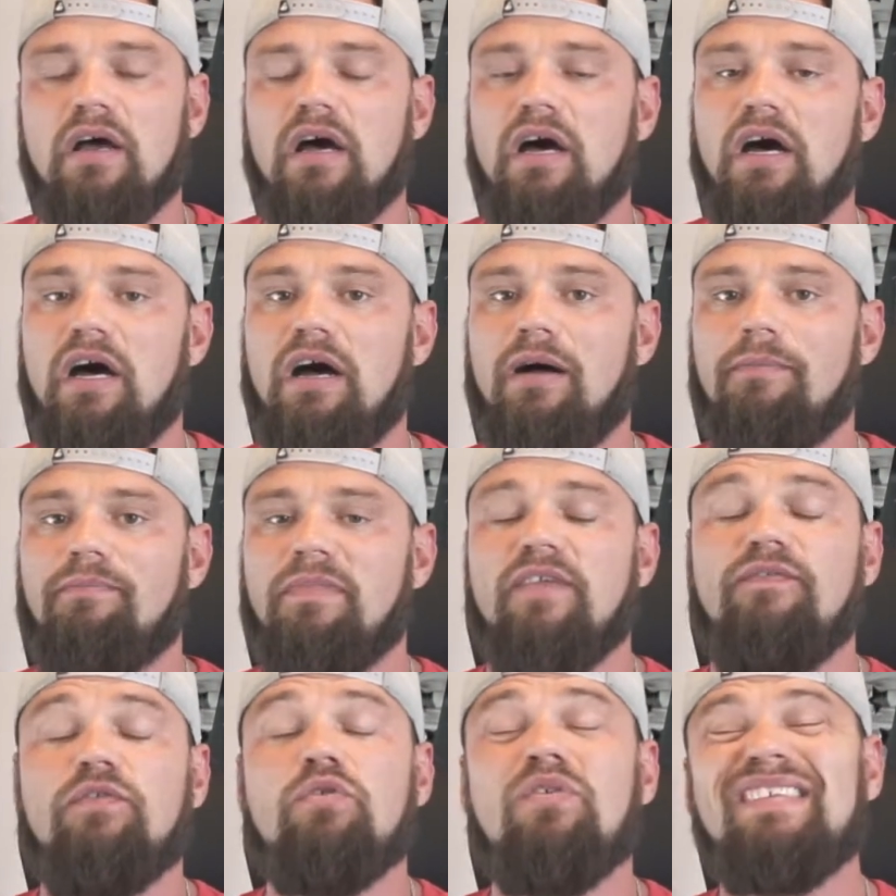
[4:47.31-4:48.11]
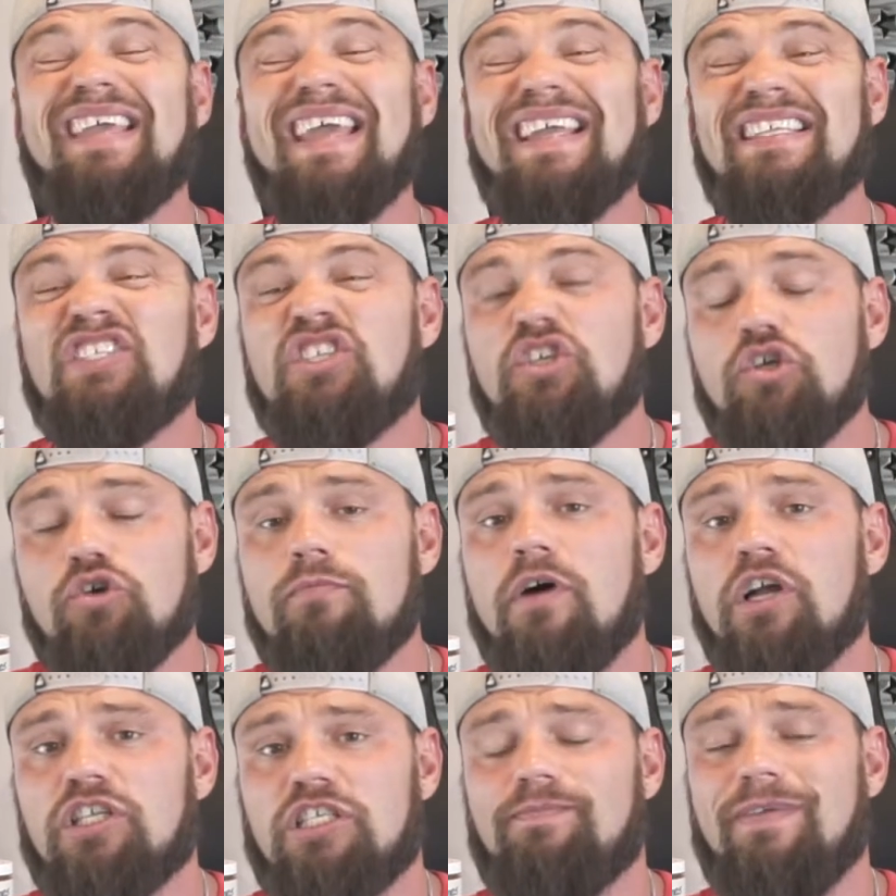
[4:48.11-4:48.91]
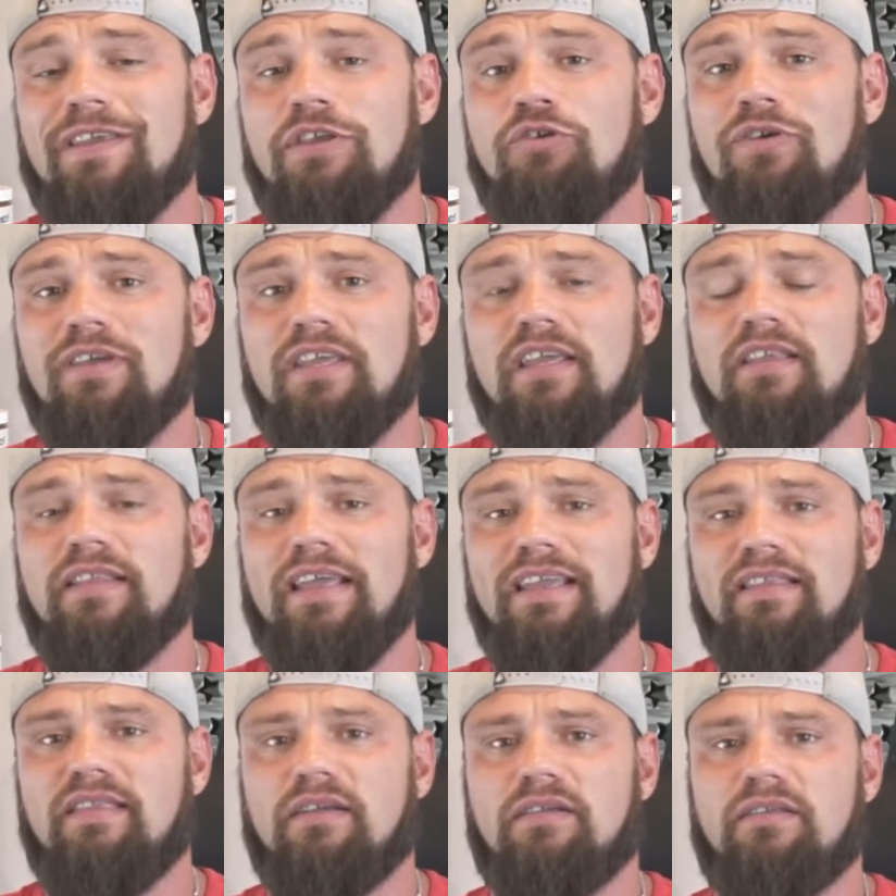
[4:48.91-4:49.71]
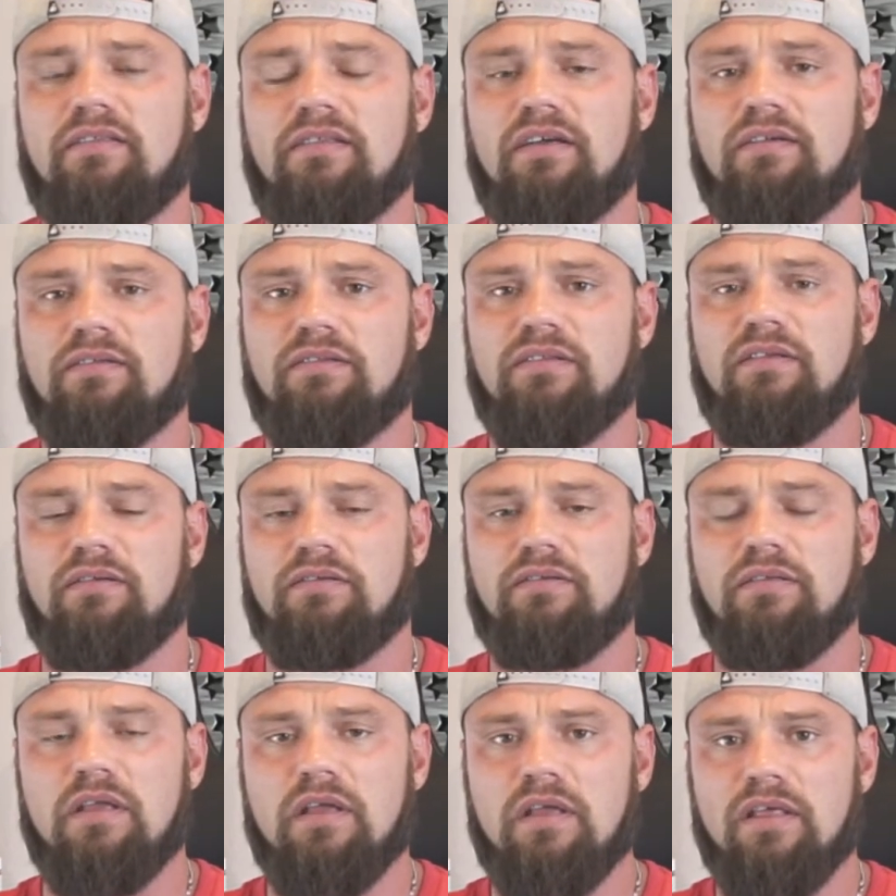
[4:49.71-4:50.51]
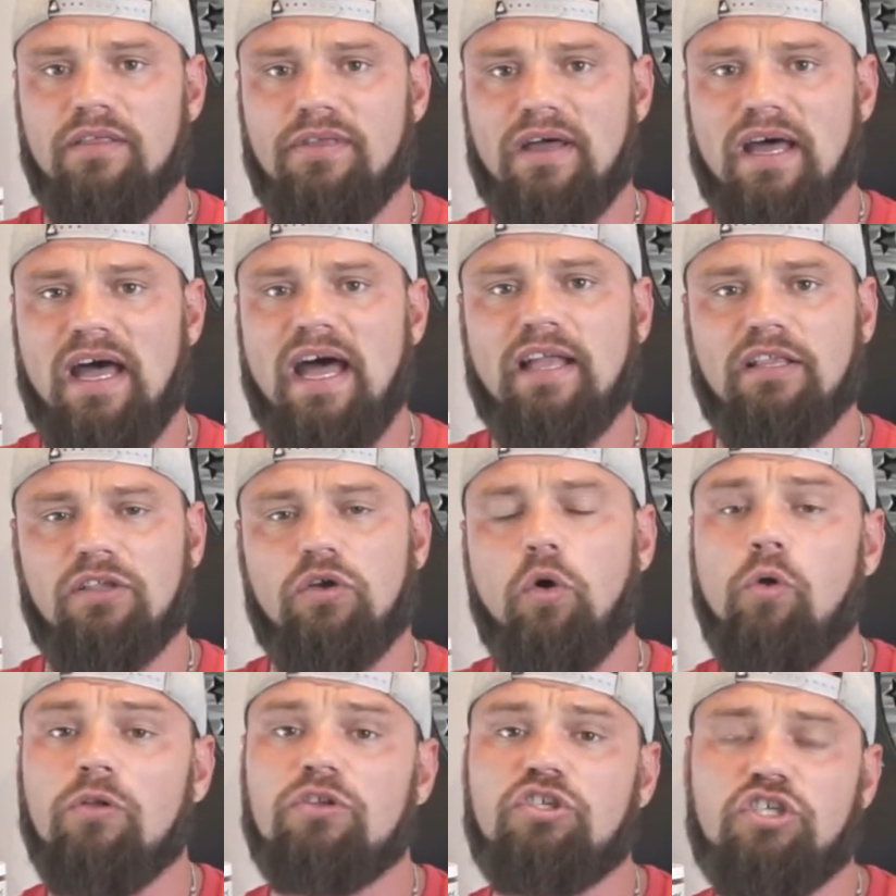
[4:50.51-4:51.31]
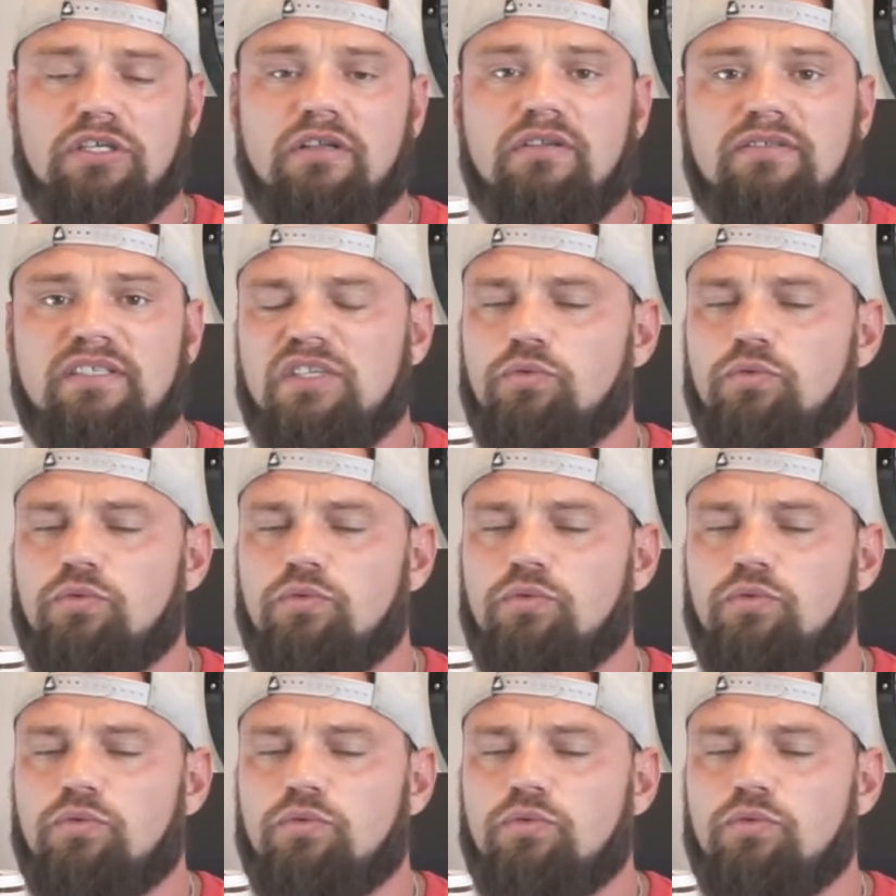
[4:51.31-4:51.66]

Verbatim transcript: Um, if you take too much of it, you can get like the, the, the, the hot cold chills.